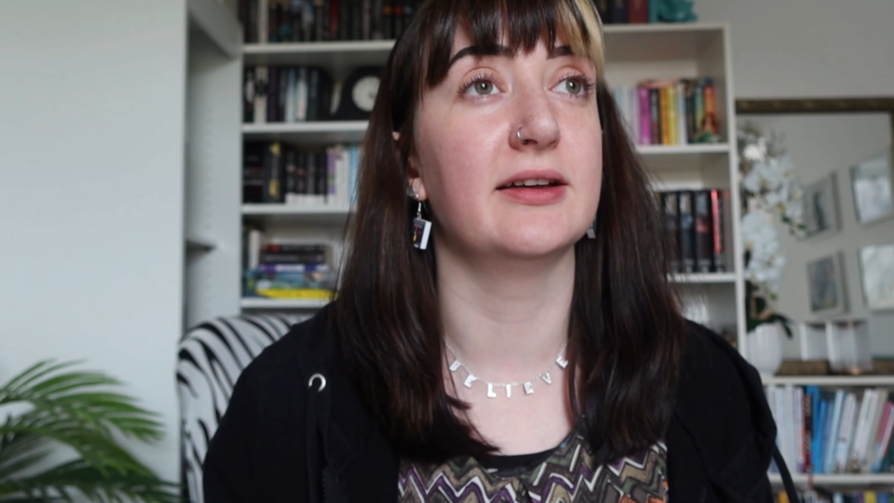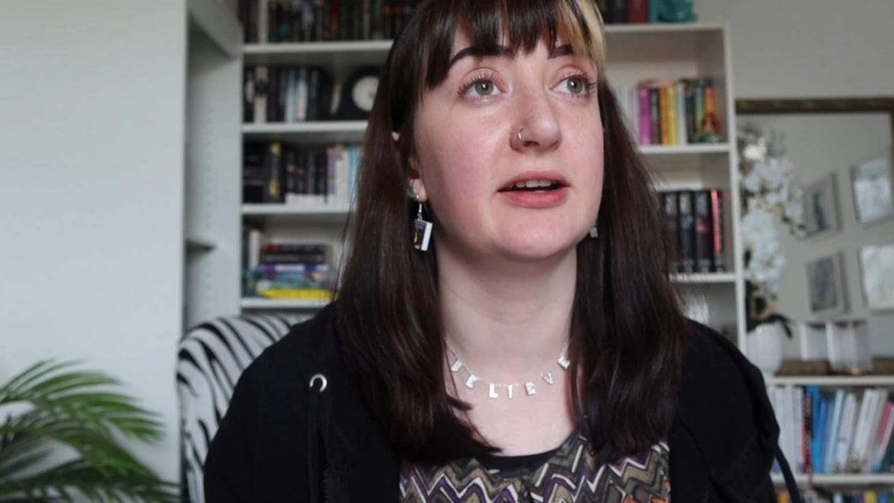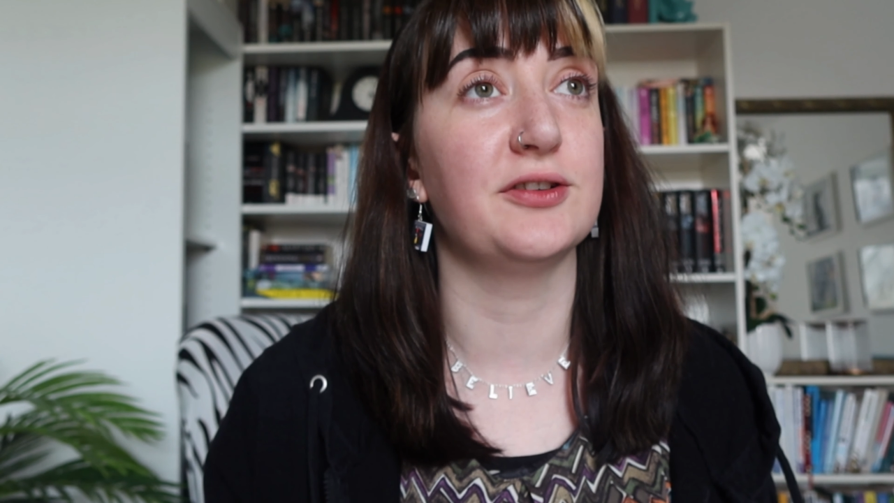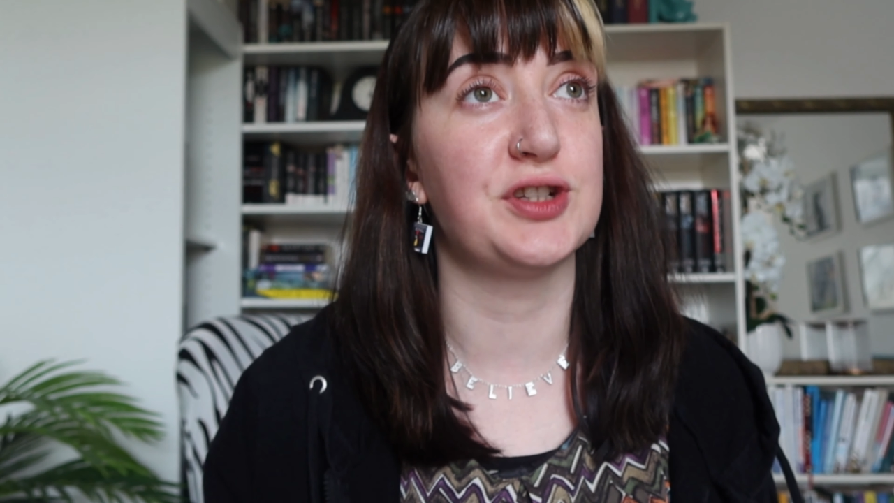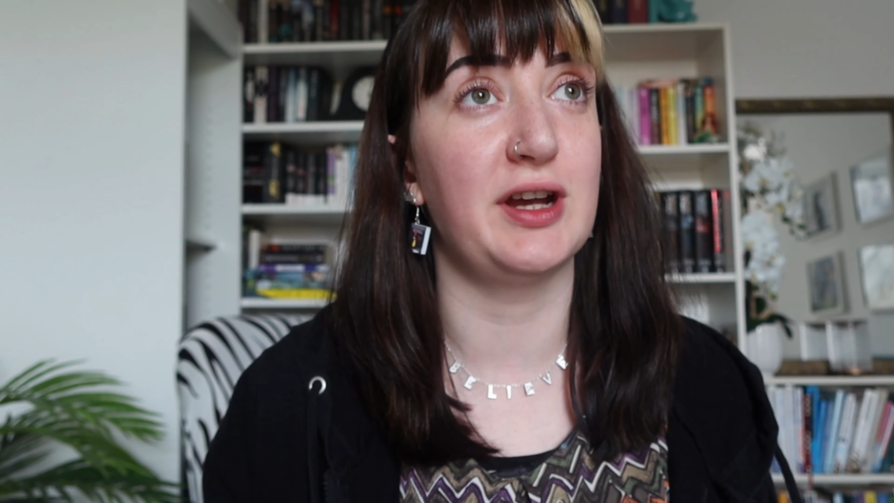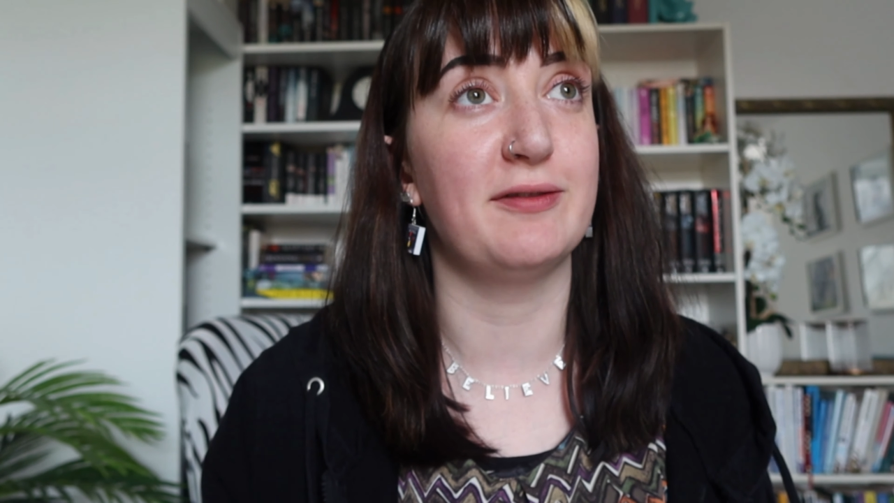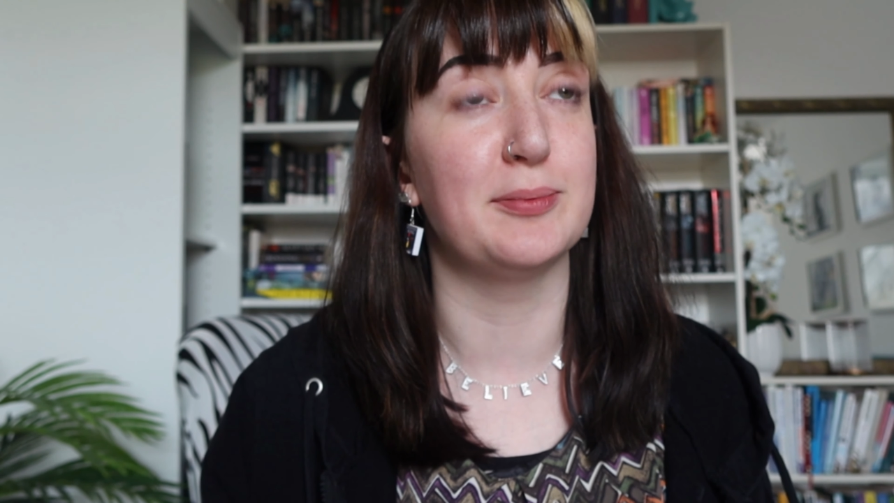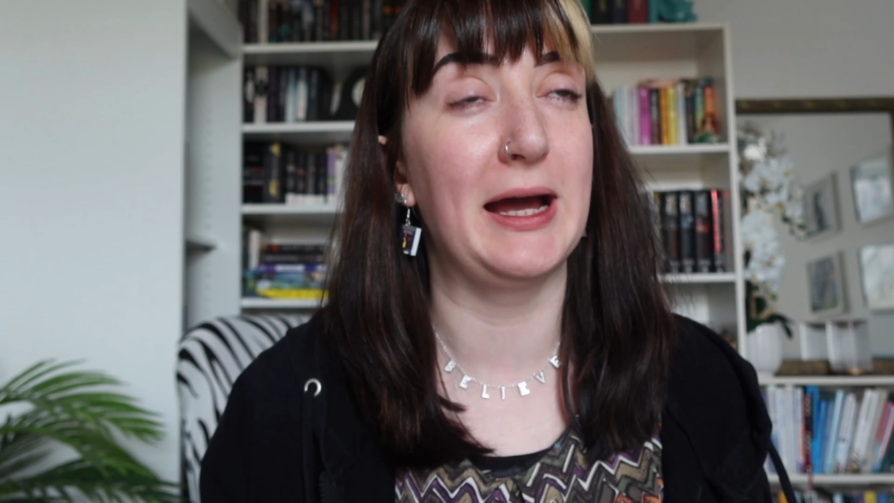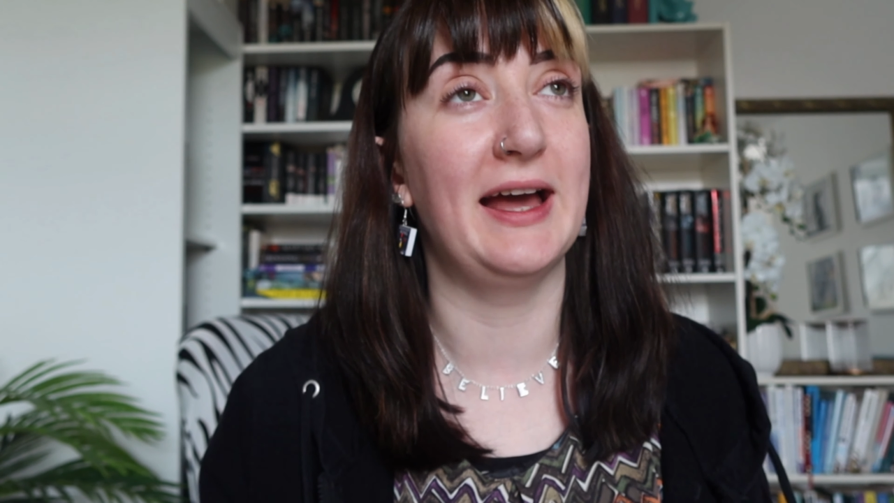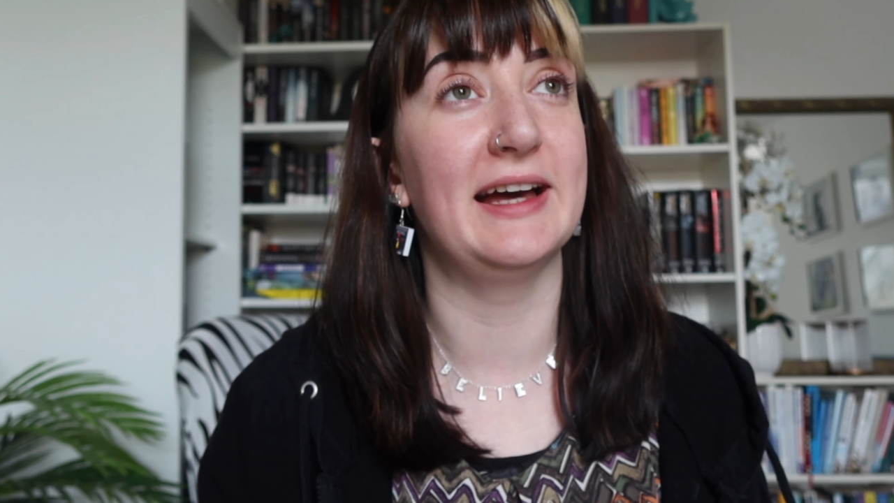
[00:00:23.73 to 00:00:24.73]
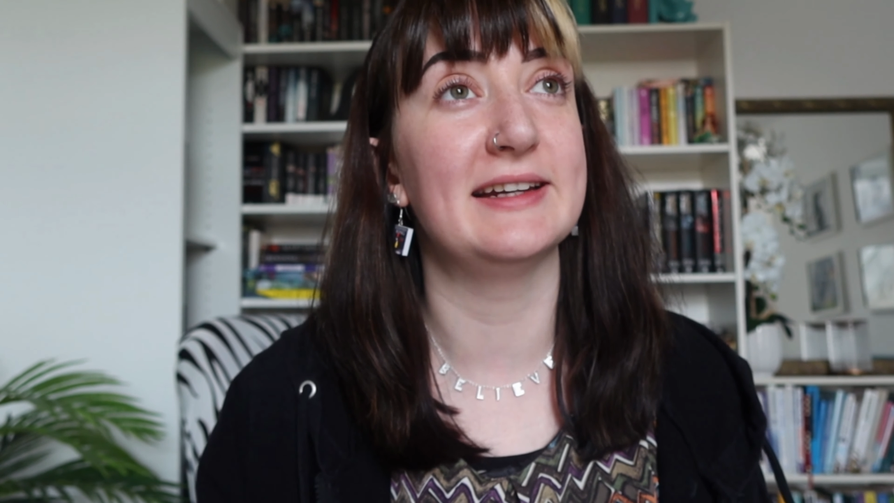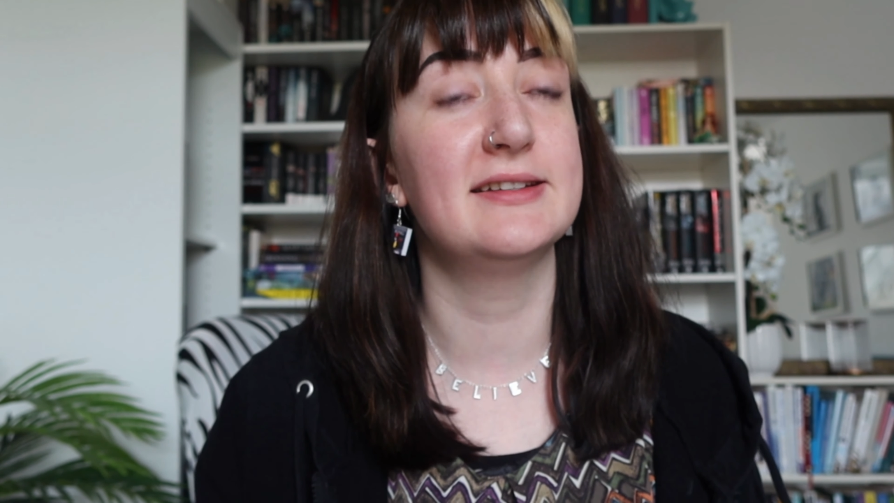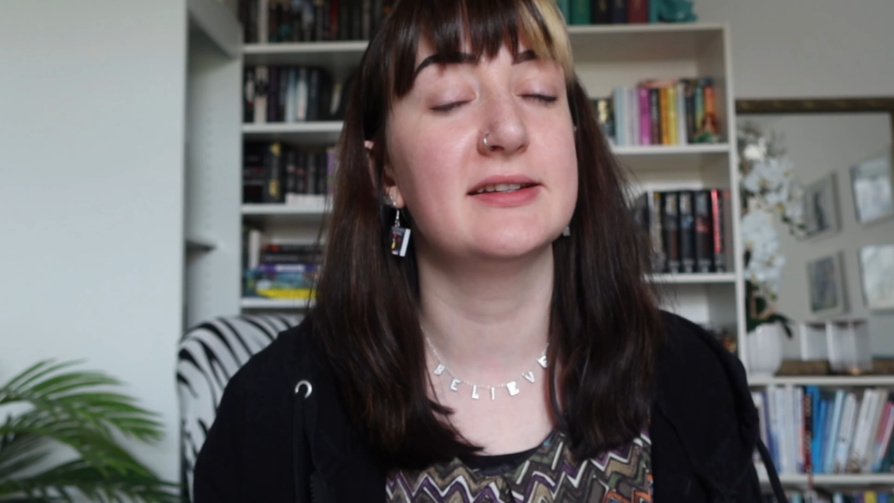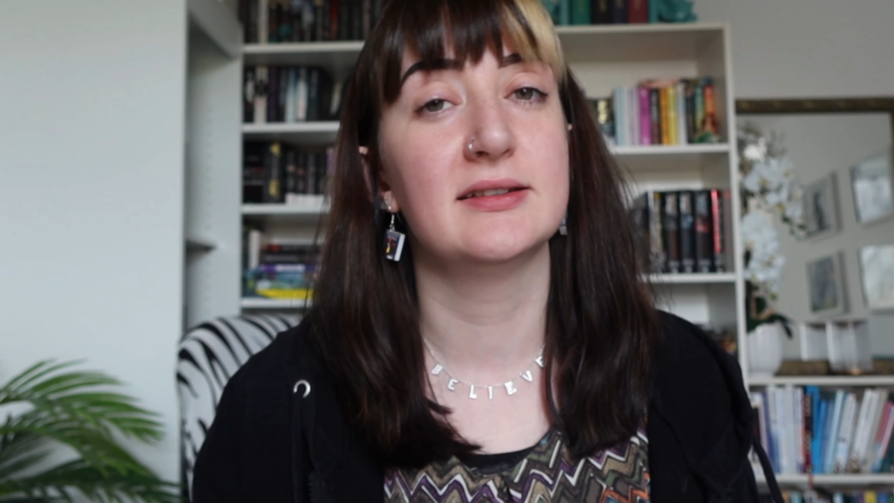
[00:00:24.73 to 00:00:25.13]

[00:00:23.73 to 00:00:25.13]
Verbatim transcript: that I've shaved my head.